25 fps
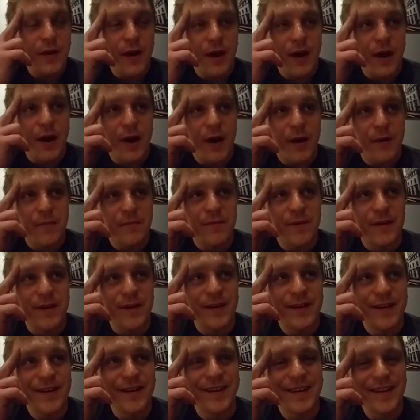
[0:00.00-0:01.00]

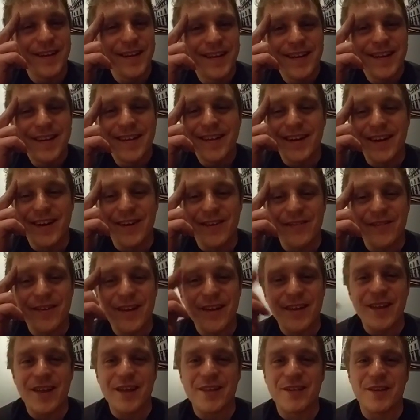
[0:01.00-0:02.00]

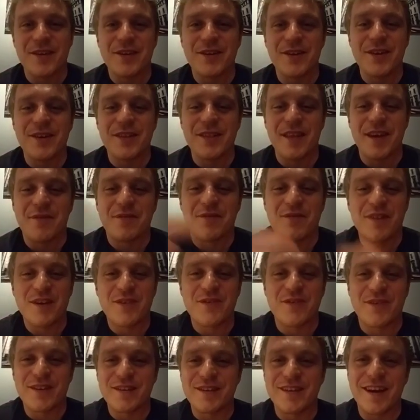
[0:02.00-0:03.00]
it's a good that
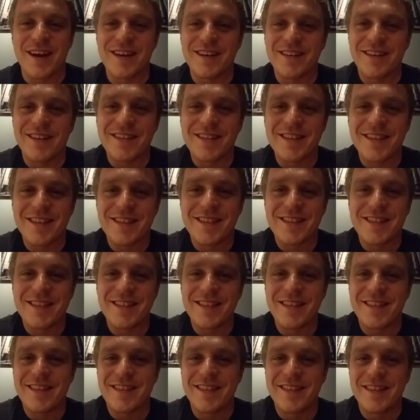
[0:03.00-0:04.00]
Frederick Douglass is
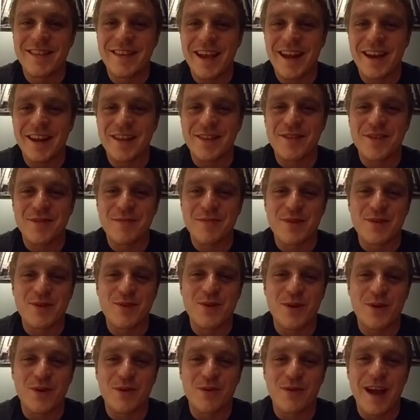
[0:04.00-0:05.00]
getting so much
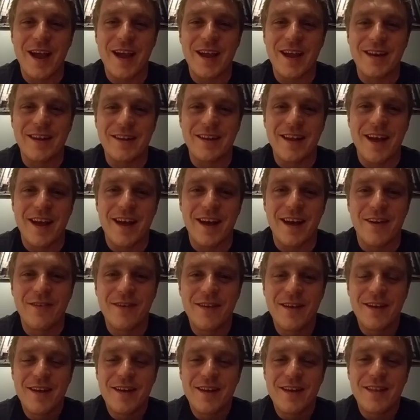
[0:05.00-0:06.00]
notoriety now
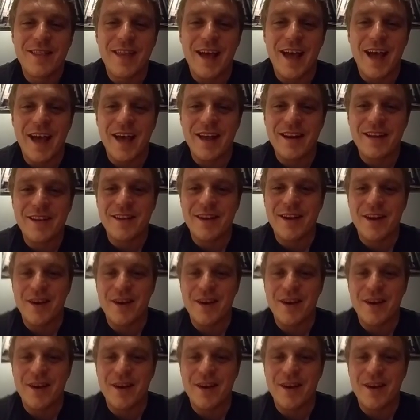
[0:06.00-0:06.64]
that,